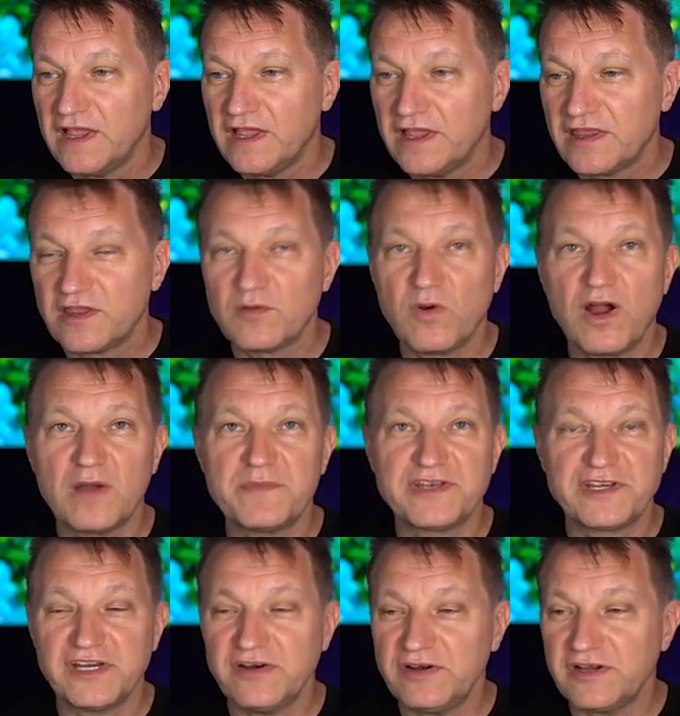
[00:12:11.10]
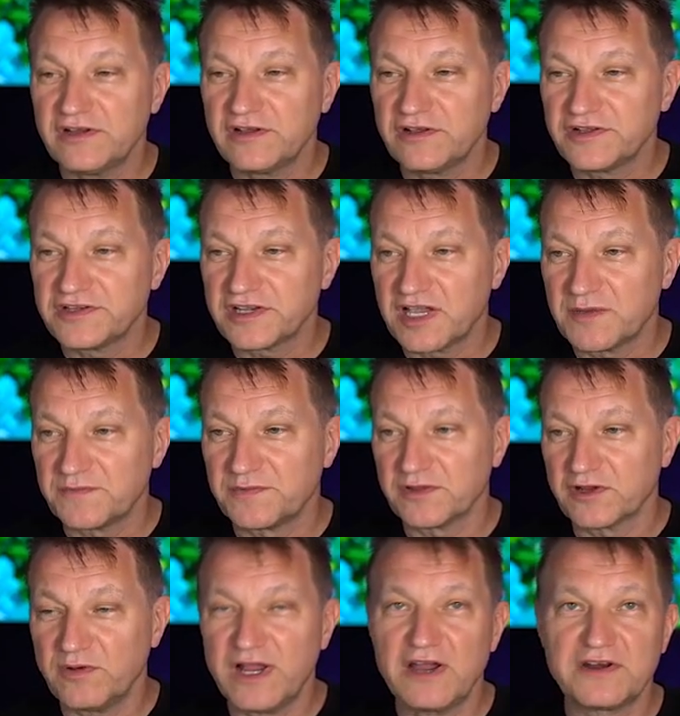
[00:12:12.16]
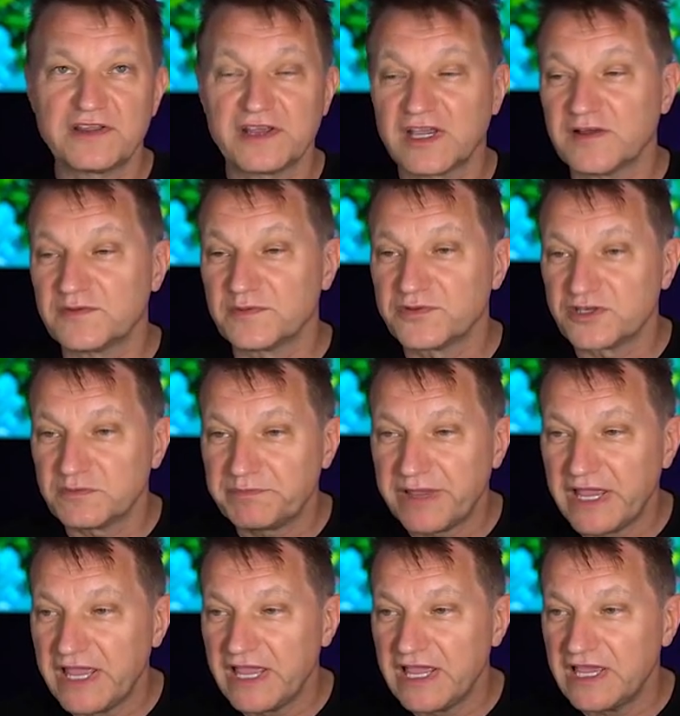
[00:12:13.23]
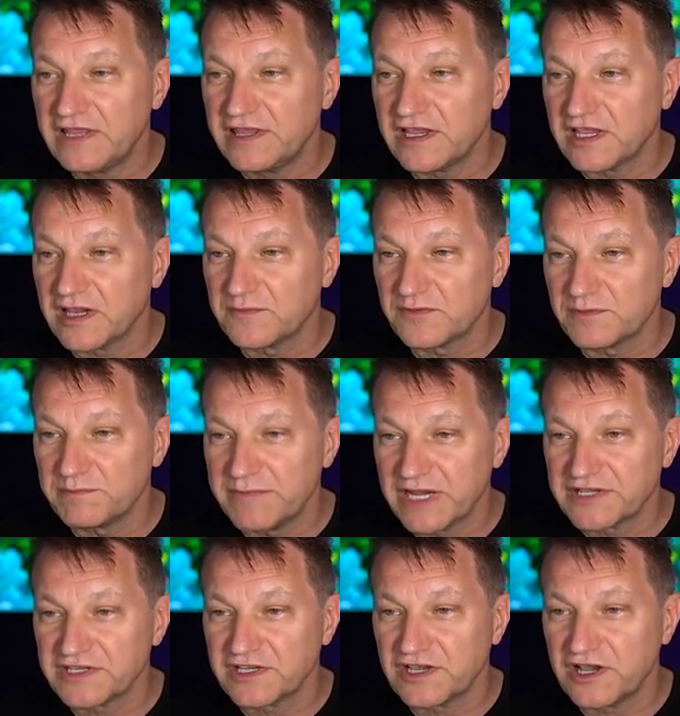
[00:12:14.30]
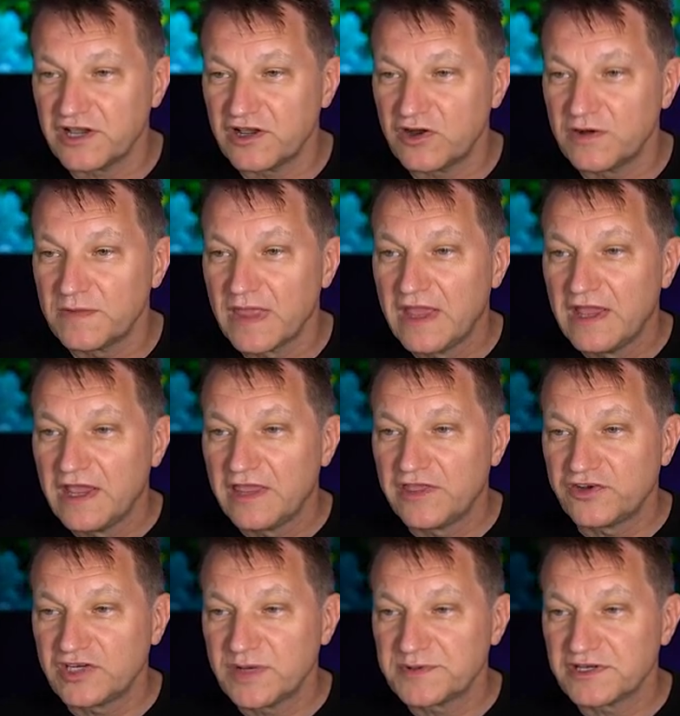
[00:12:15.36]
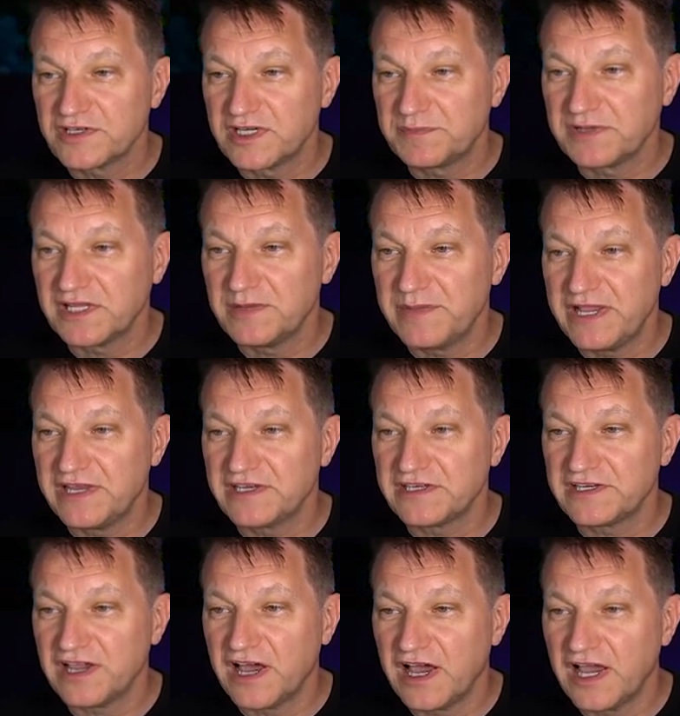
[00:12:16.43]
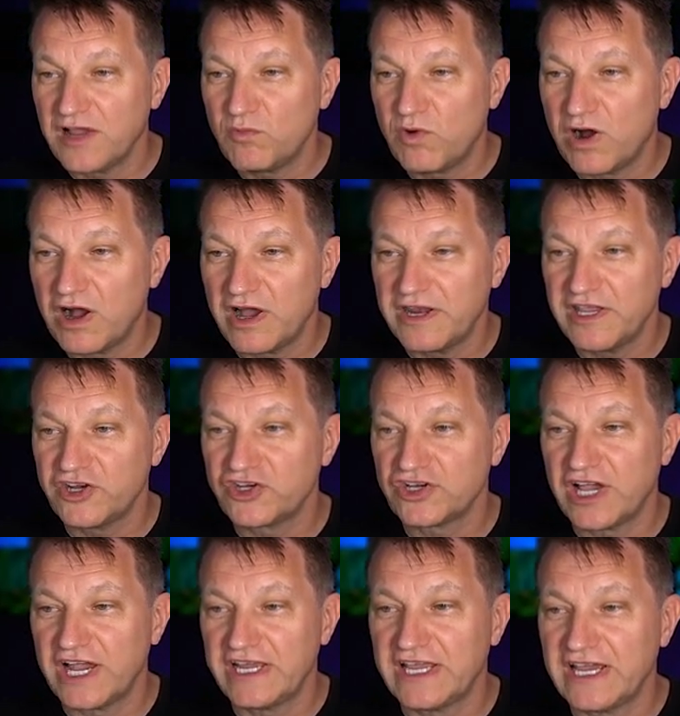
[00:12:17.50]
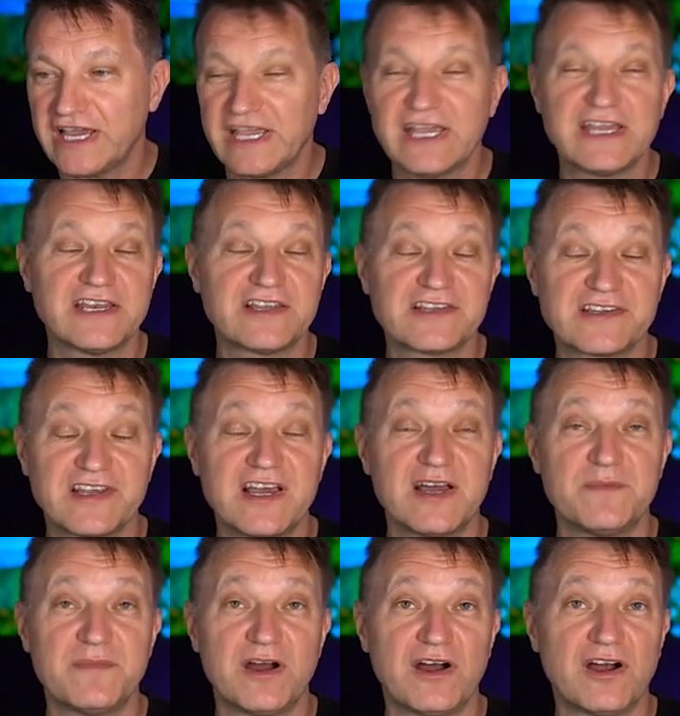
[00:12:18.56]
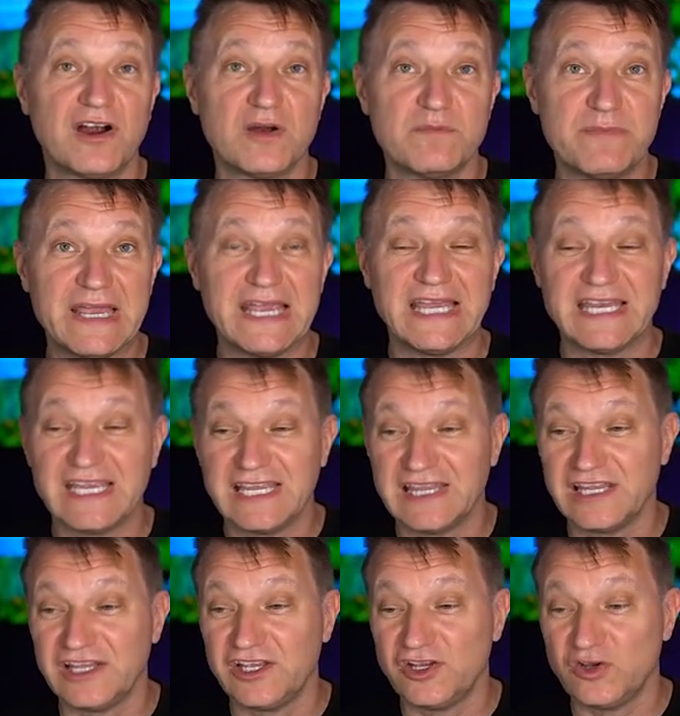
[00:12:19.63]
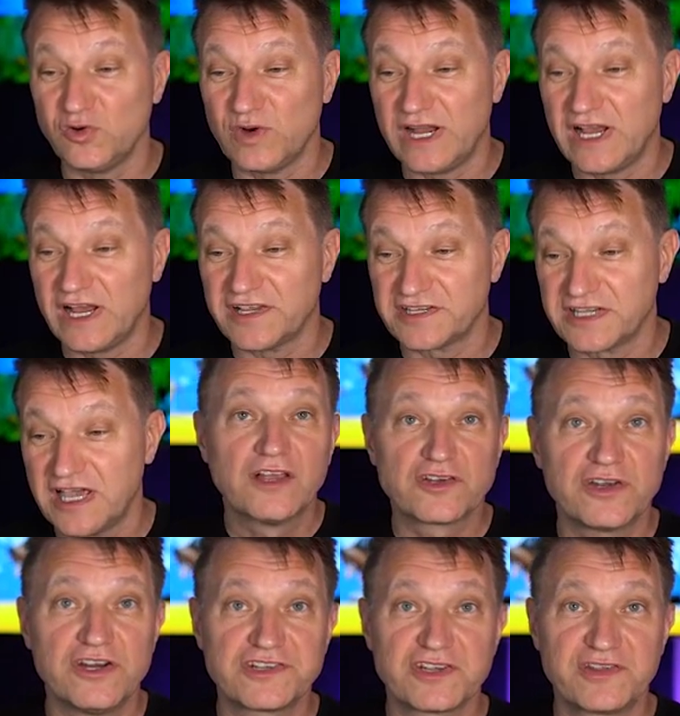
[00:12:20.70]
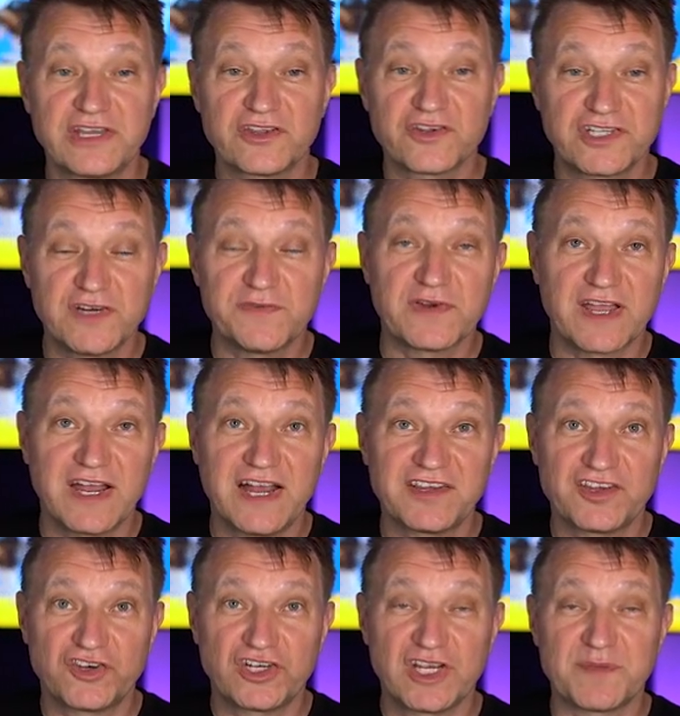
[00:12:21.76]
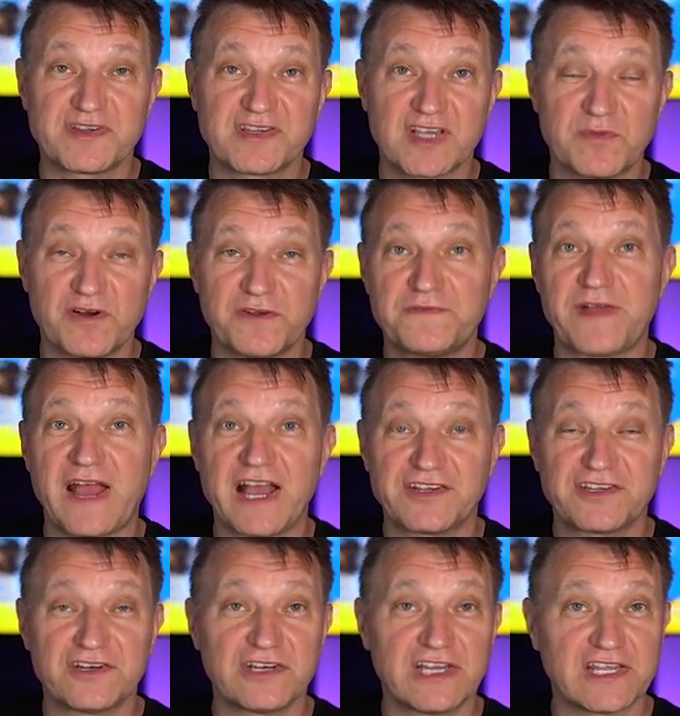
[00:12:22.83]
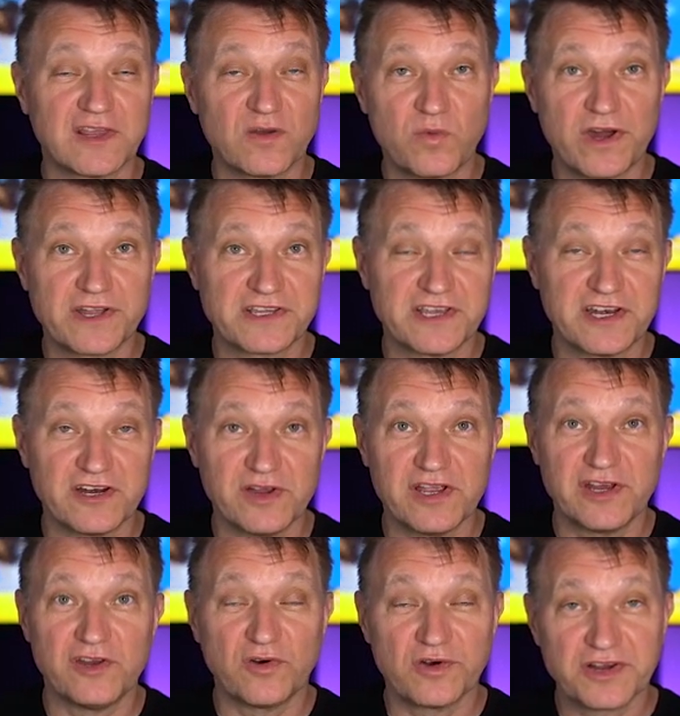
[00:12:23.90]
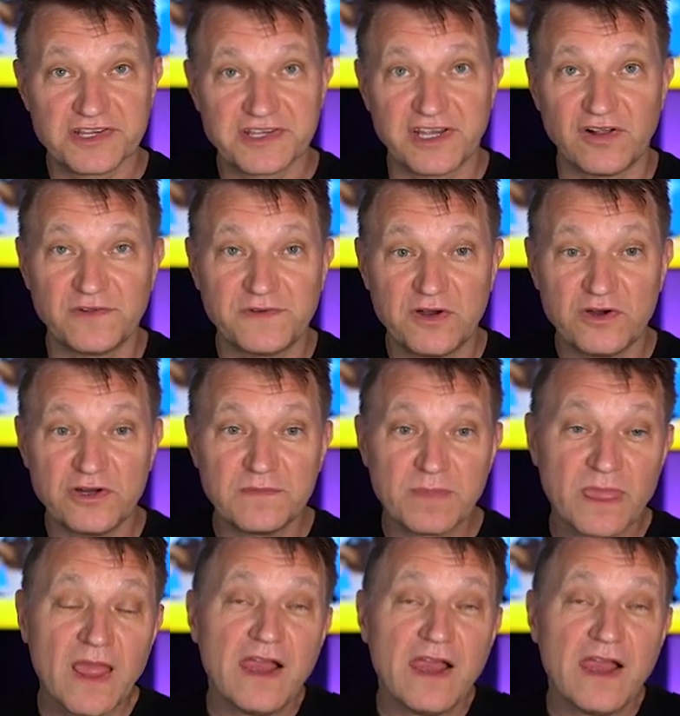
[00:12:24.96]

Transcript: the raw materials come from the ground, and they come from Japan, they come from Mexico, and the chips are typically made in Taiwan, China, and some are made in the US. So here's the thing, there's different kinds of chips. Some are faster, like the ones that are in your cell phone.